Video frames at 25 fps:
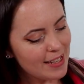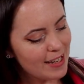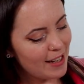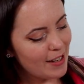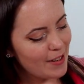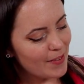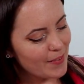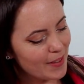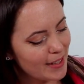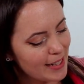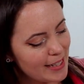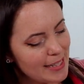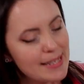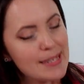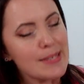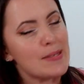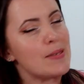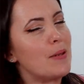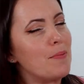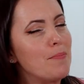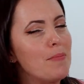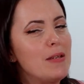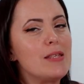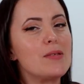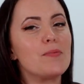Alright,
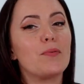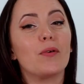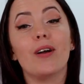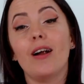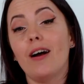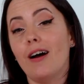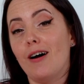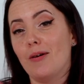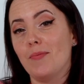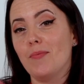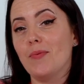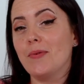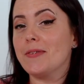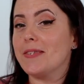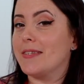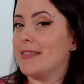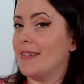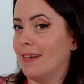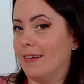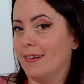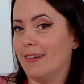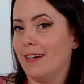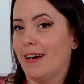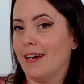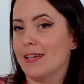so that means we're almost
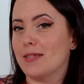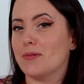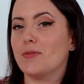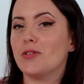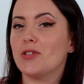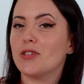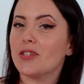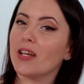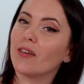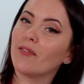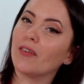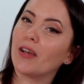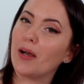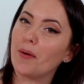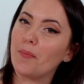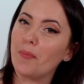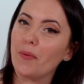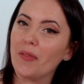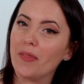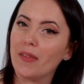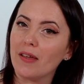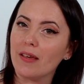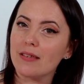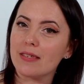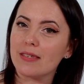done guys. We just have a
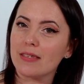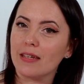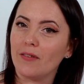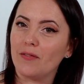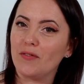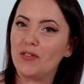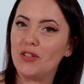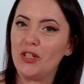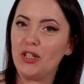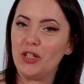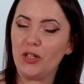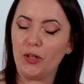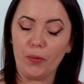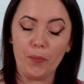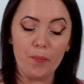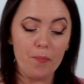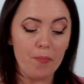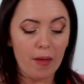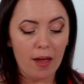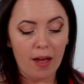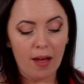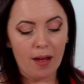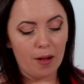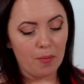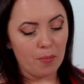couple things left to do.
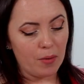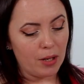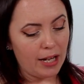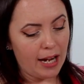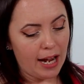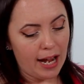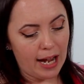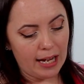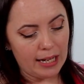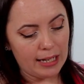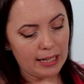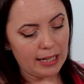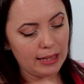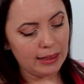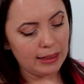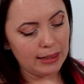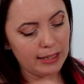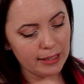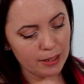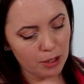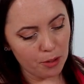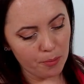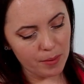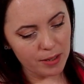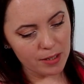I'm going to add a
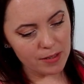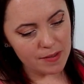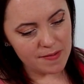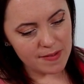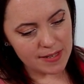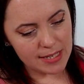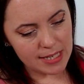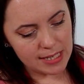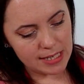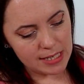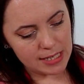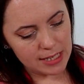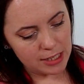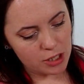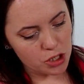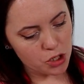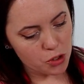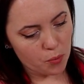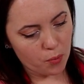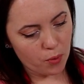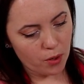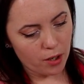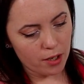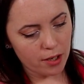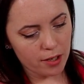little bit of
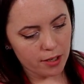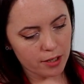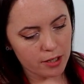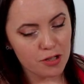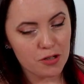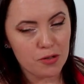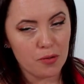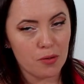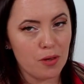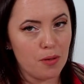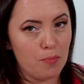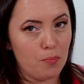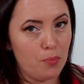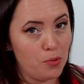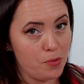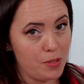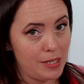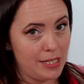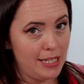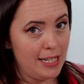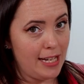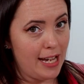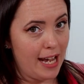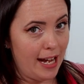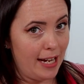stitch work to the
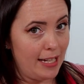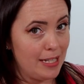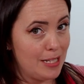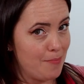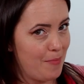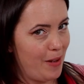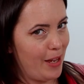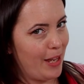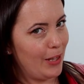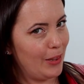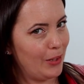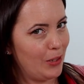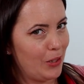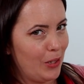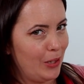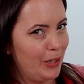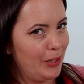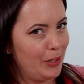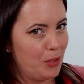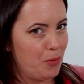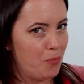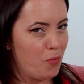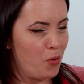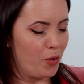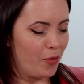bustier to make it look a
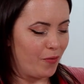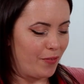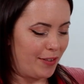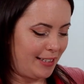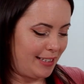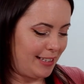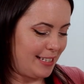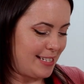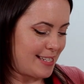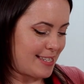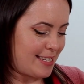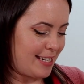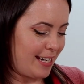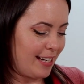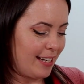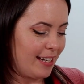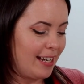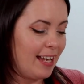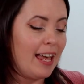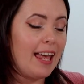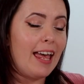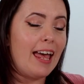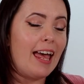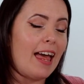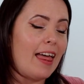little more realistic.
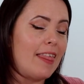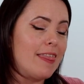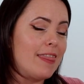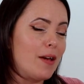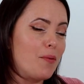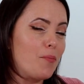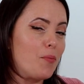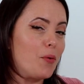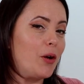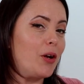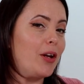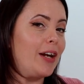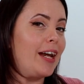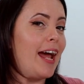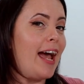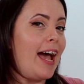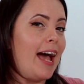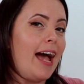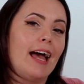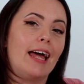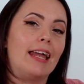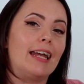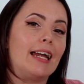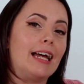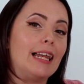And then we're going to
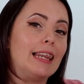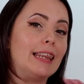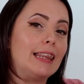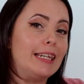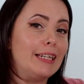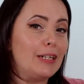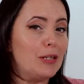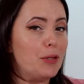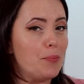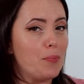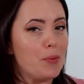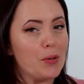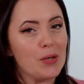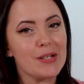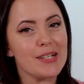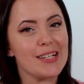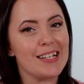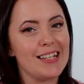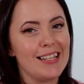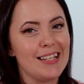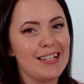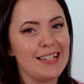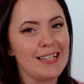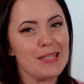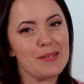add a little
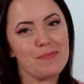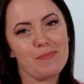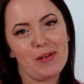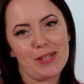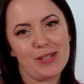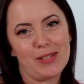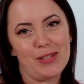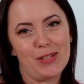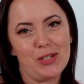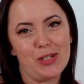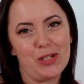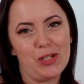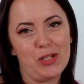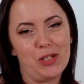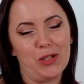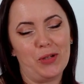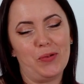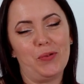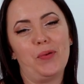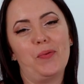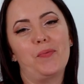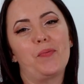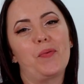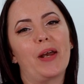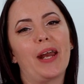personalized message too.
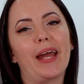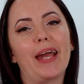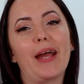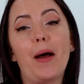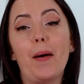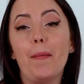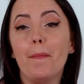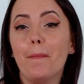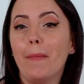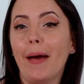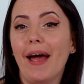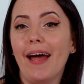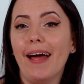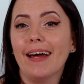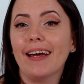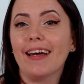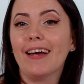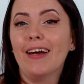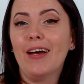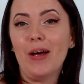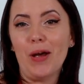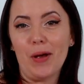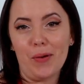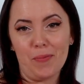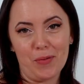And when I come back,
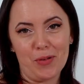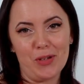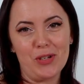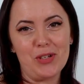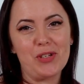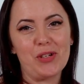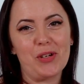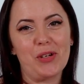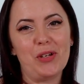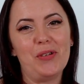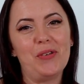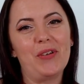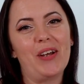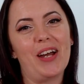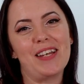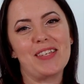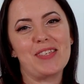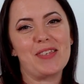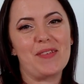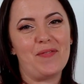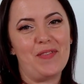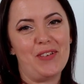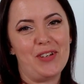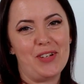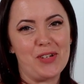I'm going to show you
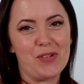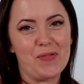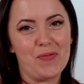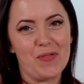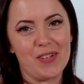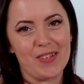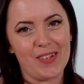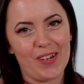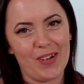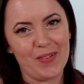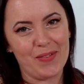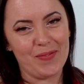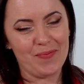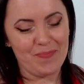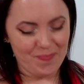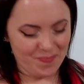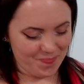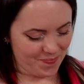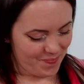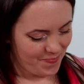guys the finished result.